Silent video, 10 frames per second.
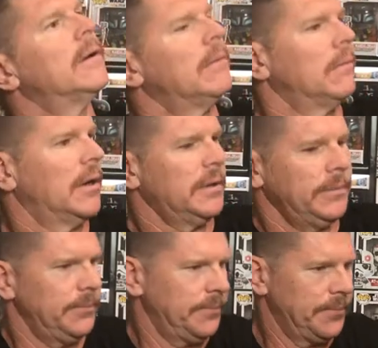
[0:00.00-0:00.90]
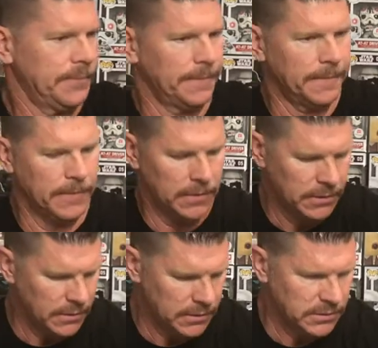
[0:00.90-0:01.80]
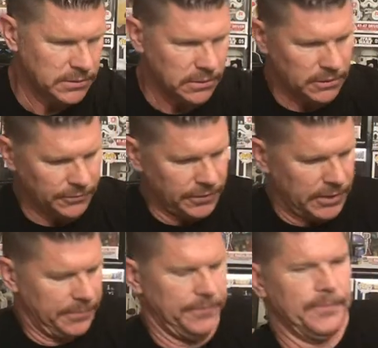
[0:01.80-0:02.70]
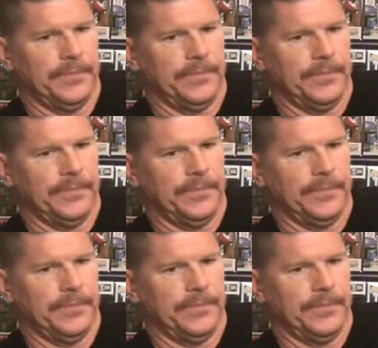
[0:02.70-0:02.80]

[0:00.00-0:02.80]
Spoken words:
One. So hopefully